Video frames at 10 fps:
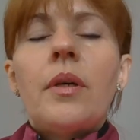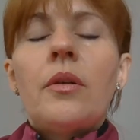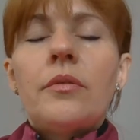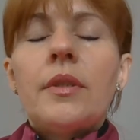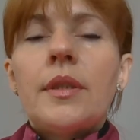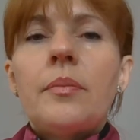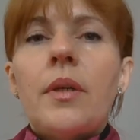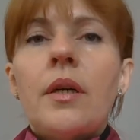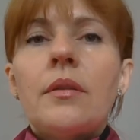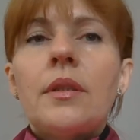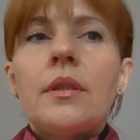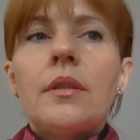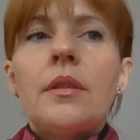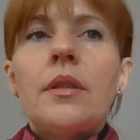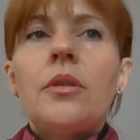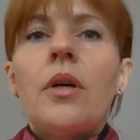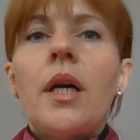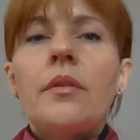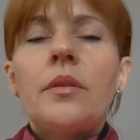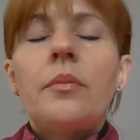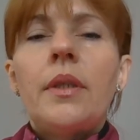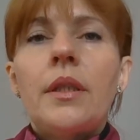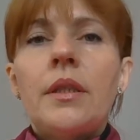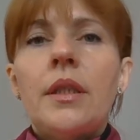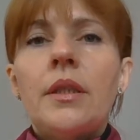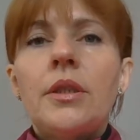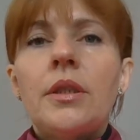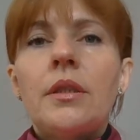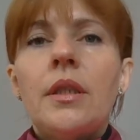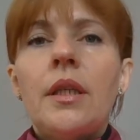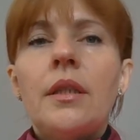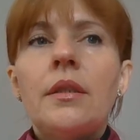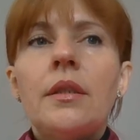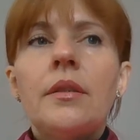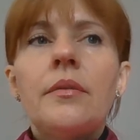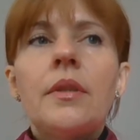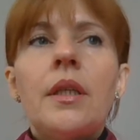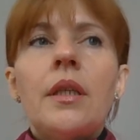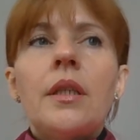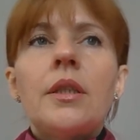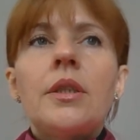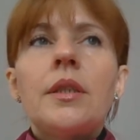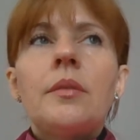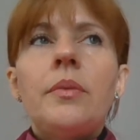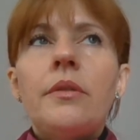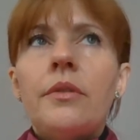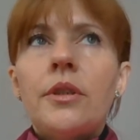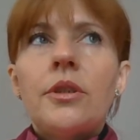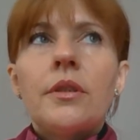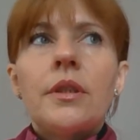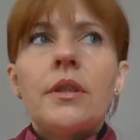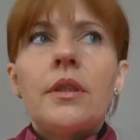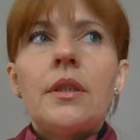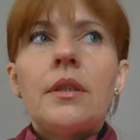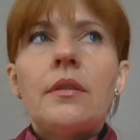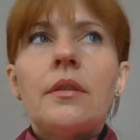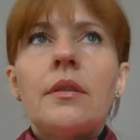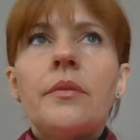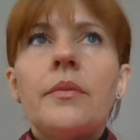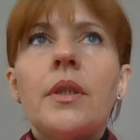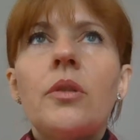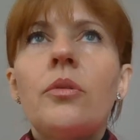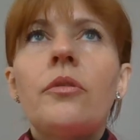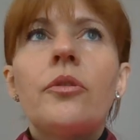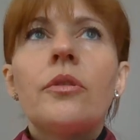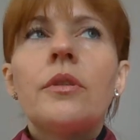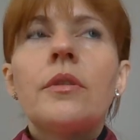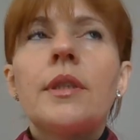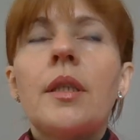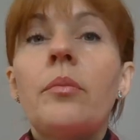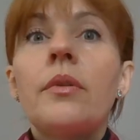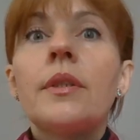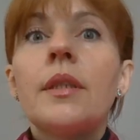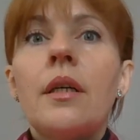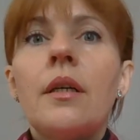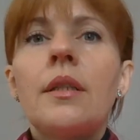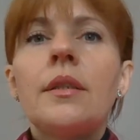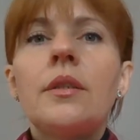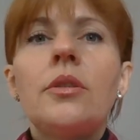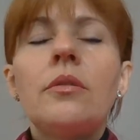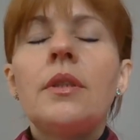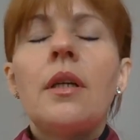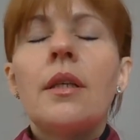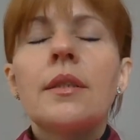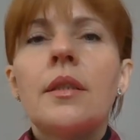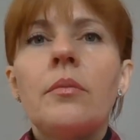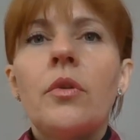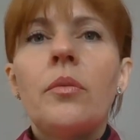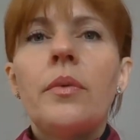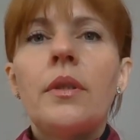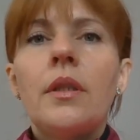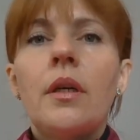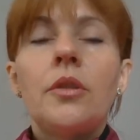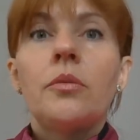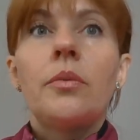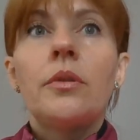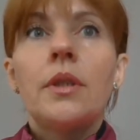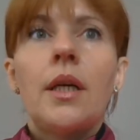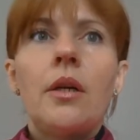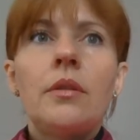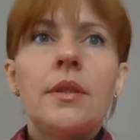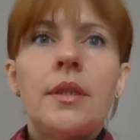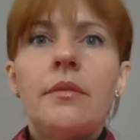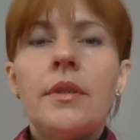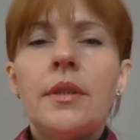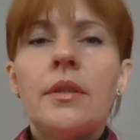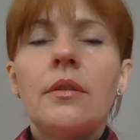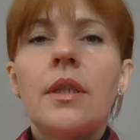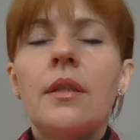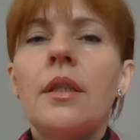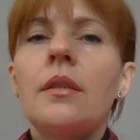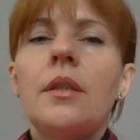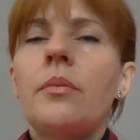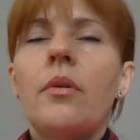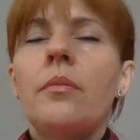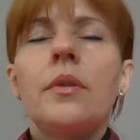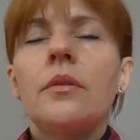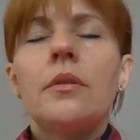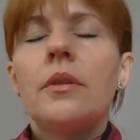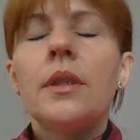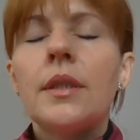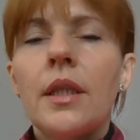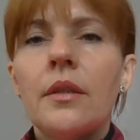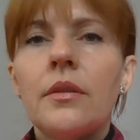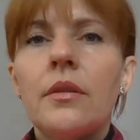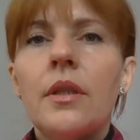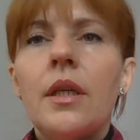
of the spouse, you have to pay attention and just be vigilant and look for subtle signs. Don't ask them openly, are you burned out? Is everything okay? They're probably not going to tell you.